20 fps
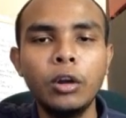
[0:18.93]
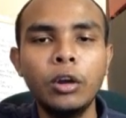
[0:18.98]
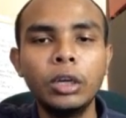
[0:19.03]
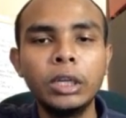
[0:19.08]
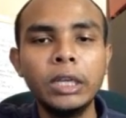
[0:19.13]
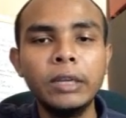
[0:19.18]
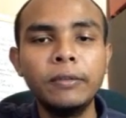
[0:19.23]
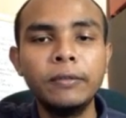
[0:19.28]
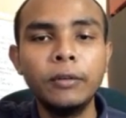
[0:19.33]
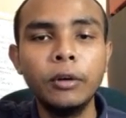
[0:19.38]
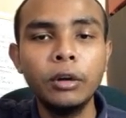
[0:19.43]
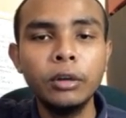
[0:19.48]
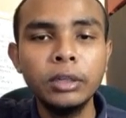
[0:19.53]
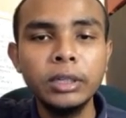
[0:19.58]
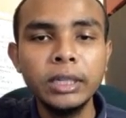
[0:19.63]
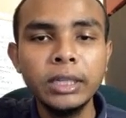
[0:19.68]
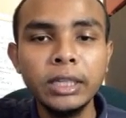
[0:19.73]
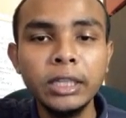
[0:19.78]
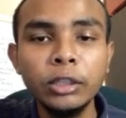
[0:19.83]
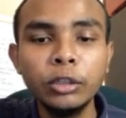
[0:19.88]
Okay, for
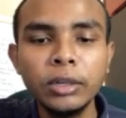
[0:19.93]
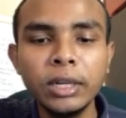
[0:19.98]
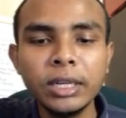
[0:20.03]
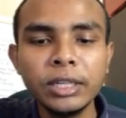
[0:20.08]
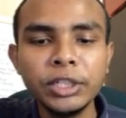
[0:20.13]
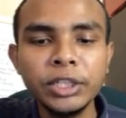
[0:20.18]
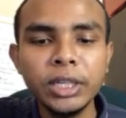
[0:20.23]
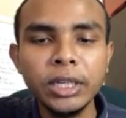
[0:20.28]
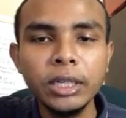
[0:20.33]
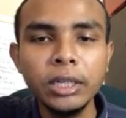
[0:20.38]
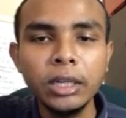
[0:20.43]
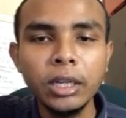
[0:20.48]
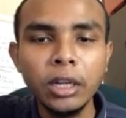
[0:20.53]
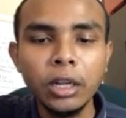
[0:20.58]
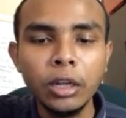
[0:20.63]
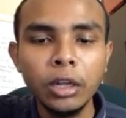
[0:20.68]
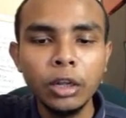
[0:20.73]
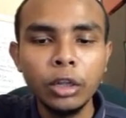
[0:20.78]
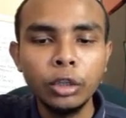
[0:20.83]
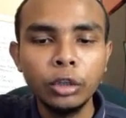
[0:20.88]
the introduction,
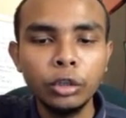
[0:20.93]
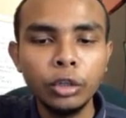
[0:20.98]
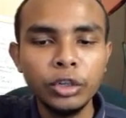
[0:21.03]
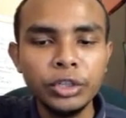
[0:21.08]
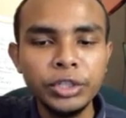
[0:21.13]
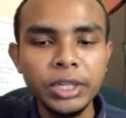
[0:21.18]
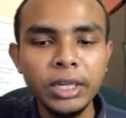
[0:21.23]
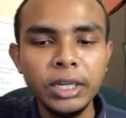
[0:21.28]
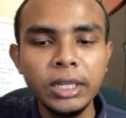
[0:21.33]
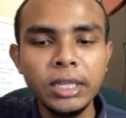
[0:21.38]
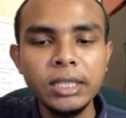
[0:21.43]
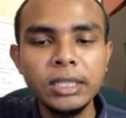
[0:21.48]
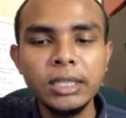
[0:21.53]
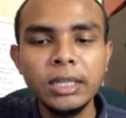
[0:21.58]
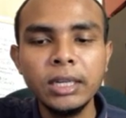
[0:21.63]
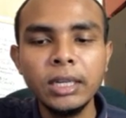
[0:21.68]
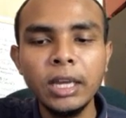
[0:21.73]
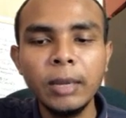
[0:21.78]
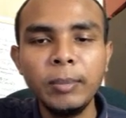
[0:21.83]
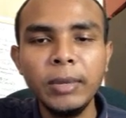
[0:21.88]
torsion is
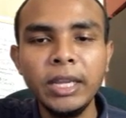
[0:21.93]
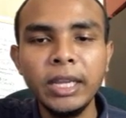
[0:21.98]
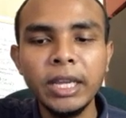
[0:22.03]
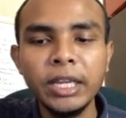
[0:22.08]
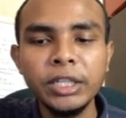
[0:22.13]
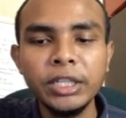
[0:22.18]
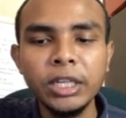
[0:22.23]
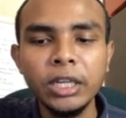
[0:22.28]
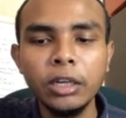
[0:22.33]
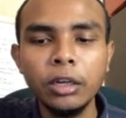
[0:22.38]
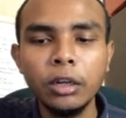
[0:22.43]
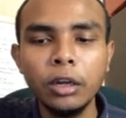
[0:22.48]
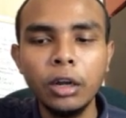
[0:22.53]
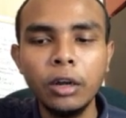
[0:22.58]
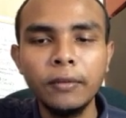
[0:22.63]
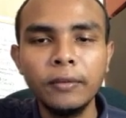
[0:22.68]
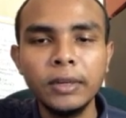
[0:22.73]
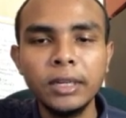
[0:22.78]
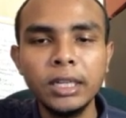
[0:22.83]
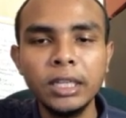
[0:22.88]
the application
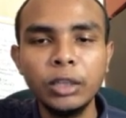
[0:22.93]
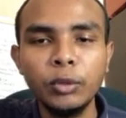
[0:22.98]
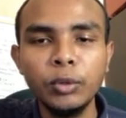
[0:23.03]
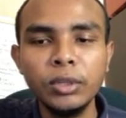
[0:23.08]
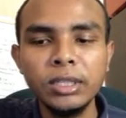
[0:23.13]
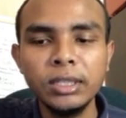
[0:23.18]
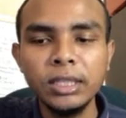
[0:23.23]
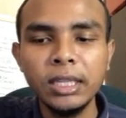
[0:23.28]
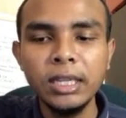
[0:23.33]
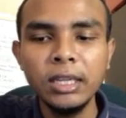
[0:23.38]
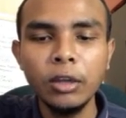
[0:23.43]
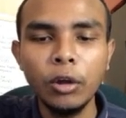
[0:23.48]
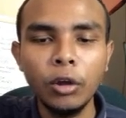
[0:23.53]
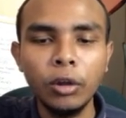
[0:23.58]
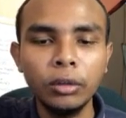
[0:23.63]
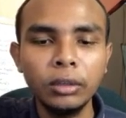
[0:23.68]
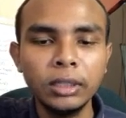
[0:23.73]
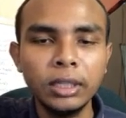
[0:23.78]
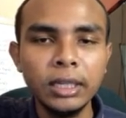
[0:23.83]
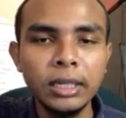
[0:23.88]
of a twisting
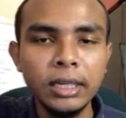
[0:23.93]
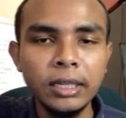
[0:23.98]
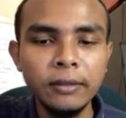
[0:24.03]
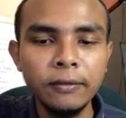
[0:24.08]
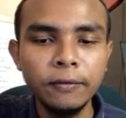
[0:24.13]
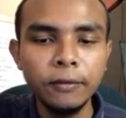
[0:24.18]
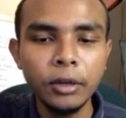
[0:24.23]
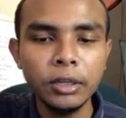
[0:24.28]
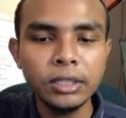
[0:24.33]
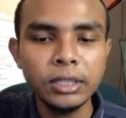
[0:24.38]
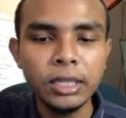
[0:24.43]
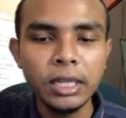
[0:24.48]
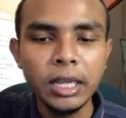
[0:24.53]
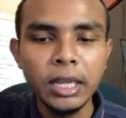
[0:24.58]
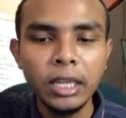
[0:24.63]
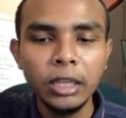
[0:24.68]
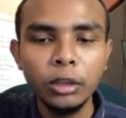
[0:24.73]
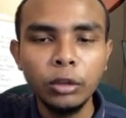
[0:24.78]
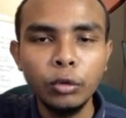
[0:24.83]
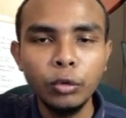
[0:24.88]
or turning force
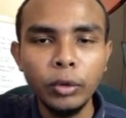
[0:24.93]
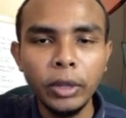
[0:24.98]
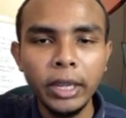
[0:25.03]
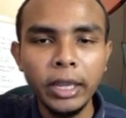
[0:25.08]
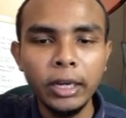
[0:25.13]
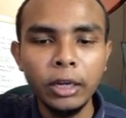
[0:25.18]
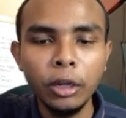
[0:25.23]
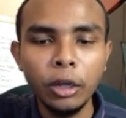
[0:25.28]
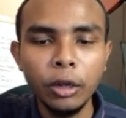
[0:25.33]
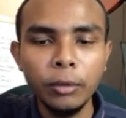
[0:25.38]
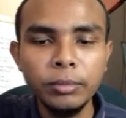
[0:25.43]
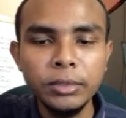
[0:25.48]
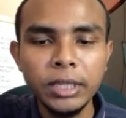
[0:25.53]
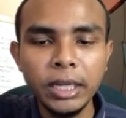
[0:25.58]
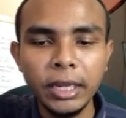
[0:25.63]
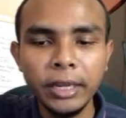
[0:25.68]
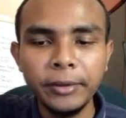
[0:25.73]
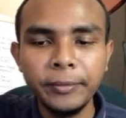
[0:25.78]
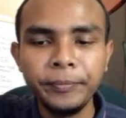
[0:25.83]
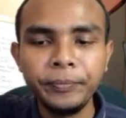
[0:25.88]
to an
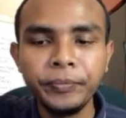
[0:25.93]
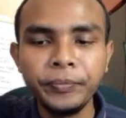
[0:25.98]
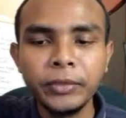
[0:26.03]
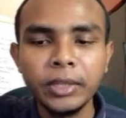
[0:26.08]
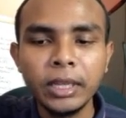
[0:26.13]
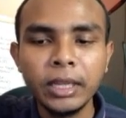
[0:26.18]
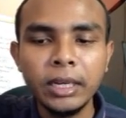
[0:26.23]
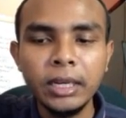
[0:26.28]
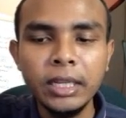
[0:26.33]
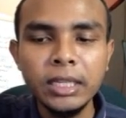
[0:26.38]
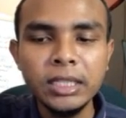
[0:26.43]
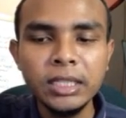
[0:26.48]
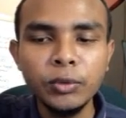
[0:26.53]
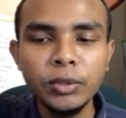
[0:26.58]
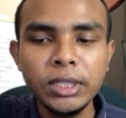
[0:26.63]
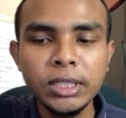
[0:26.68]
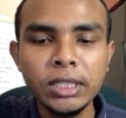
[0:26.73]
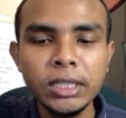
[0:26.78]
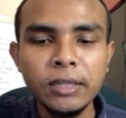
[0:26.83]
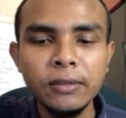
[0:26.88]
object. This
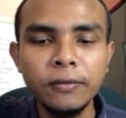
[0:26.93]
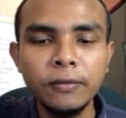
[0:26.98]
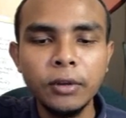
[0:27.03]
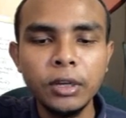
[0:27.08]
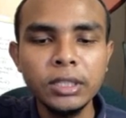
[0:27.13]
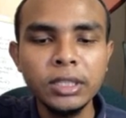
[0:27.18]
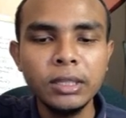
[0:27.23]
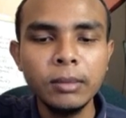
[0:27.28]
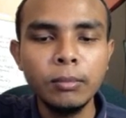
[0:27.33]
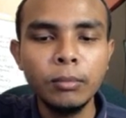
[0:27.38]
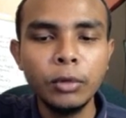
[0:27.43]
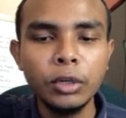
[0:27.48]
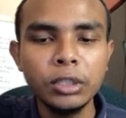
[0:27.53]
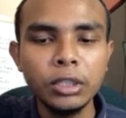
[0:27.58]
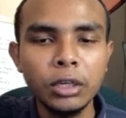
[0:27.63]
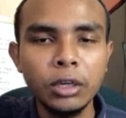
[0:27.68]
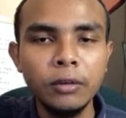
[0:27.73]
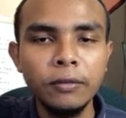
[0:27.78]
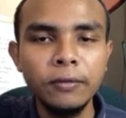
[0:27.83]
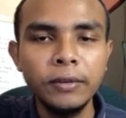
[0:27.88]
twisting force most
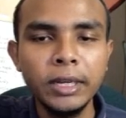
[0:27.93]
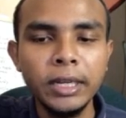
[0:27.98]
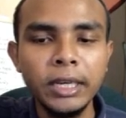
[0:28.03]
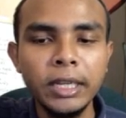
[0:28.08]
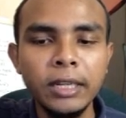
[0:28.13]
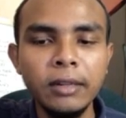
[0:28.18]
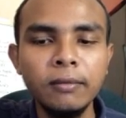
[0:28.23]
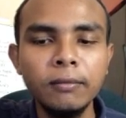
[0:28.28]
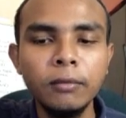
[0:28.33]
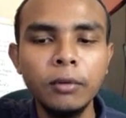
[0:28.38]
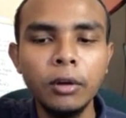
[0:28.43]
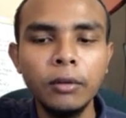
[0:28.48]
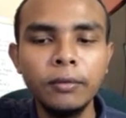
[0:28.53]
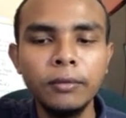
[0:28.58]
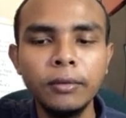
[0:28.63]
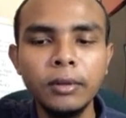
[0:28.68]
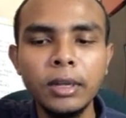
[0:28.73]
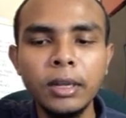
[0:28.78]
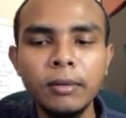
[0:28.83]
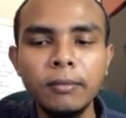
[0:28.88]
often involves
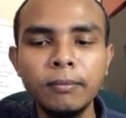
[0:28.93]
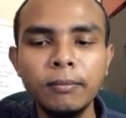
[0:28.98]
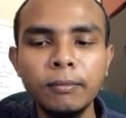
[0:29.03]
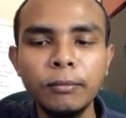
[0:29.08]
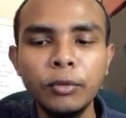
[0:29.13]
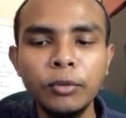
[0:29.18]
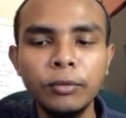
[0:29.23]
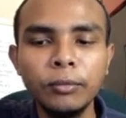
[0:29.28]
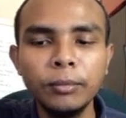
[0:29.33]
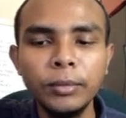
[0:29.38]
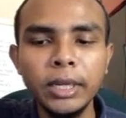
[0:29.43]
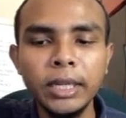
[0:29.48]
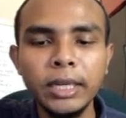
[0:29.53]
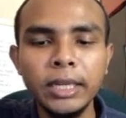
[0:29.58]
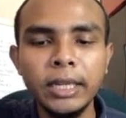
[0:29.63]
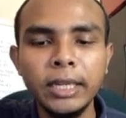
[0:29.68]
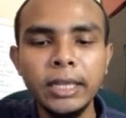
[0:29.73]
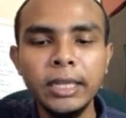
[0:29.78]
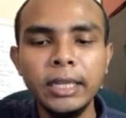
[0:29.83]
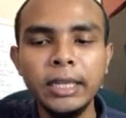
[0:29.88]
movement
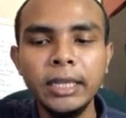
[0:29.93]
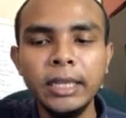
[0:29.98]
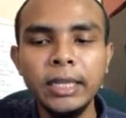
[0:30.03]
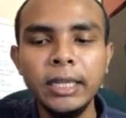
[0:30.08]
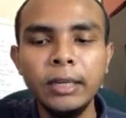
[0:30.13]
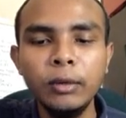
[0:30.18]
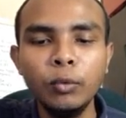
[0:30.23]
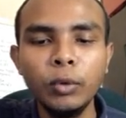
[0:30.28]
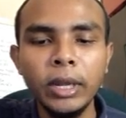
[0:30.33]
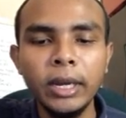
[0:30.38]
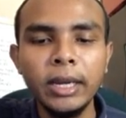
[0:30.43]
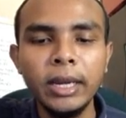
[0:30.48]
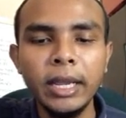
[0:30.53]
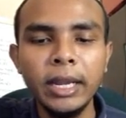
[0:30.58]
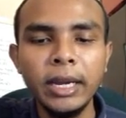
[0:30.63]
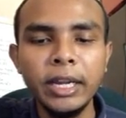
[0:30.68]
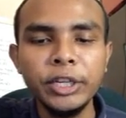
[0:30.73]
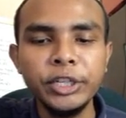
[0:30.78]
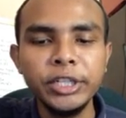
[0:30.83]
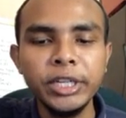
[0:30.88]
in one
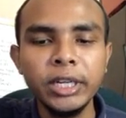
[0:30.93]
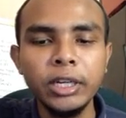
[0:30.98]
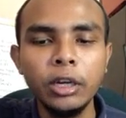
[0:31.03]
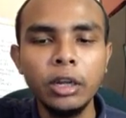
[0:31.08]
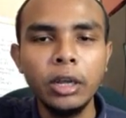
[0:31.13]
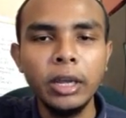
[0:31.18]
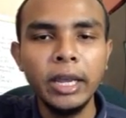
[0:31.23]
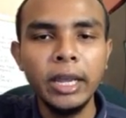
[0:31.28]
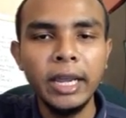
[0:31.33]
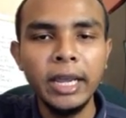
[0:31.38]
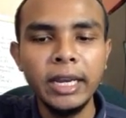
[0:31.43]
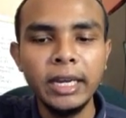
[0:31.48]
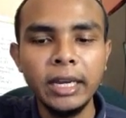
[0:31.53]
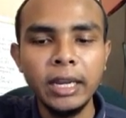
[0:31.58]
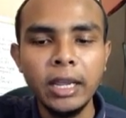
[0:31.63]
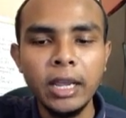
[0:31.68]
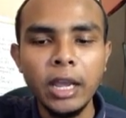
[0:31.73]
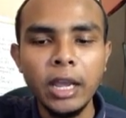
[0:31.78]
direction at